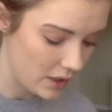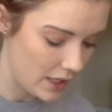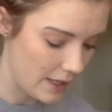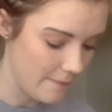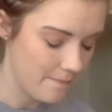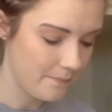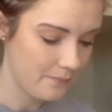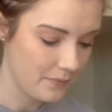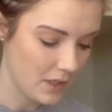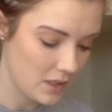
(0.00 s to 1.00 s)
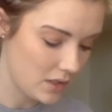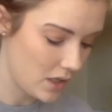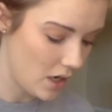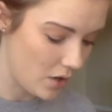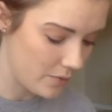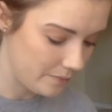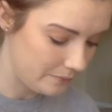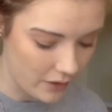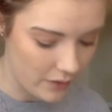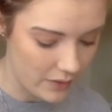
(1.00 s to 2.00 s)
Okay, so
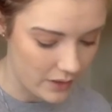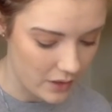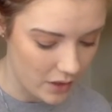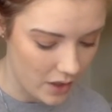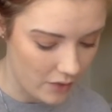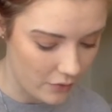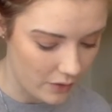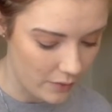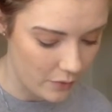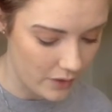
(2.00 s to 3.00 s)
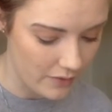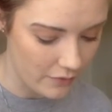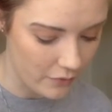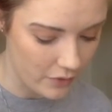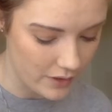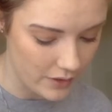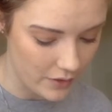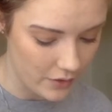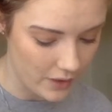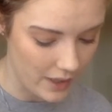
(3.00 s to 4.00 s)
if we start off with
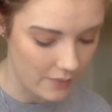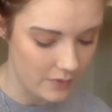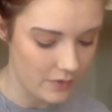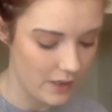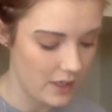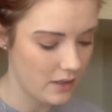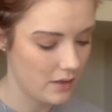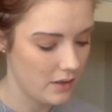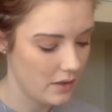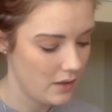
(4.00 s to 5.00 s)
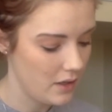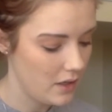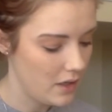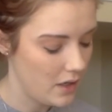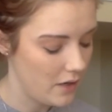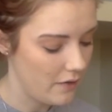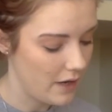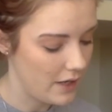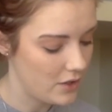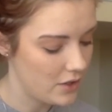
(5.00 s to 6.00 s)
0.40 grams, right, of
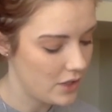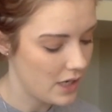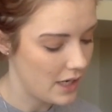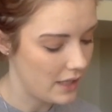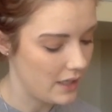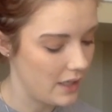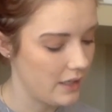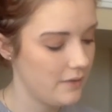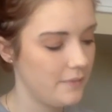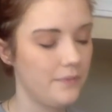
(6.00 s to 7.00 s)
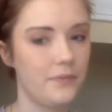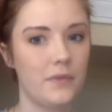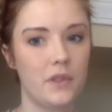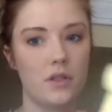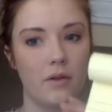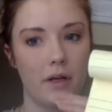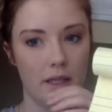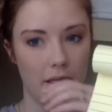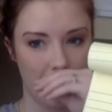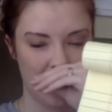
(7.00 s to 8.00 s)
hydrogen iodide, so right
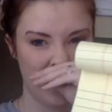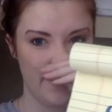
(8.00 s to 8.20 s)
there.